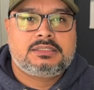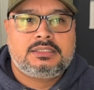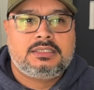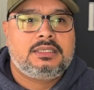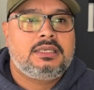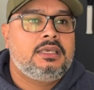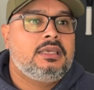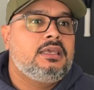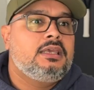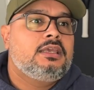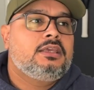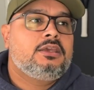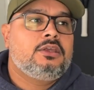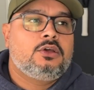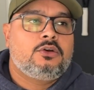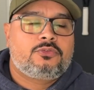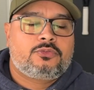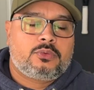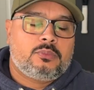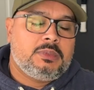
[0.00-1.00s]
And, you
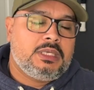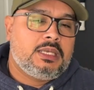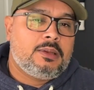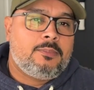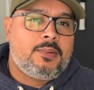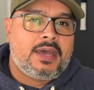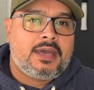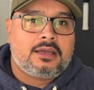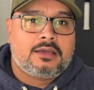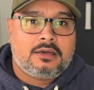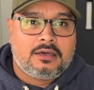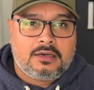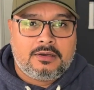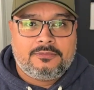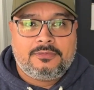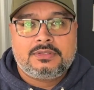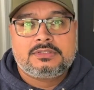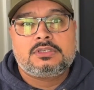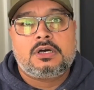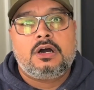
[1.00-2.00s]
know, for me to back
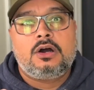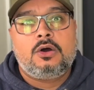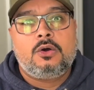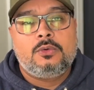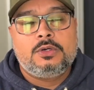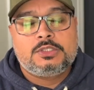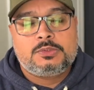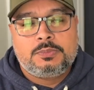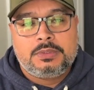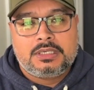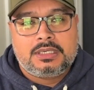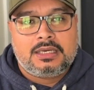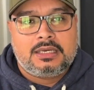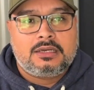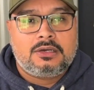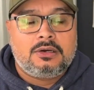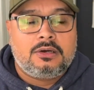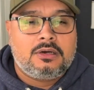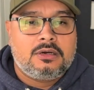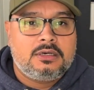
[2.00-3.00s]
off has always been kind
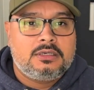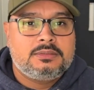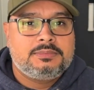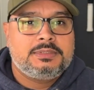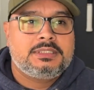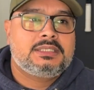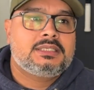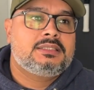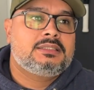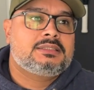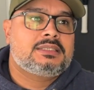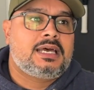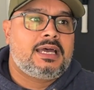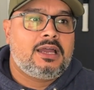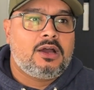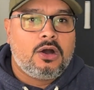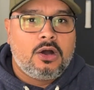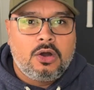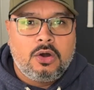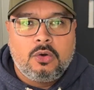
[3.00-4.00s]
of hard because I
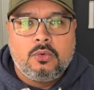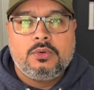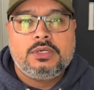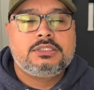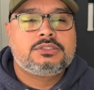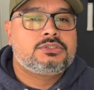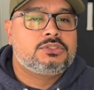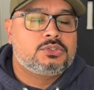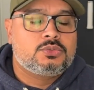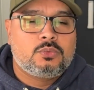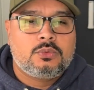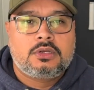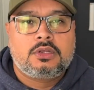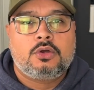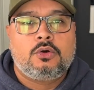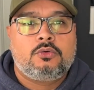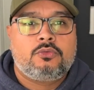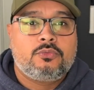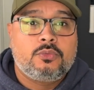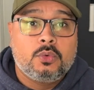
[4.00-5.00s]
always just want to
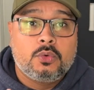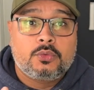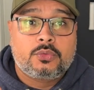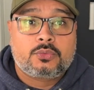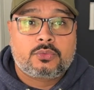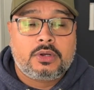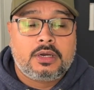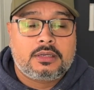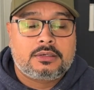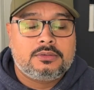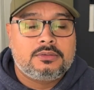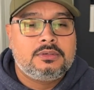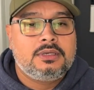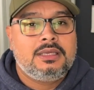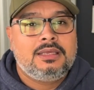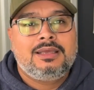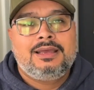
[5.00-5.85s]
go full throttle.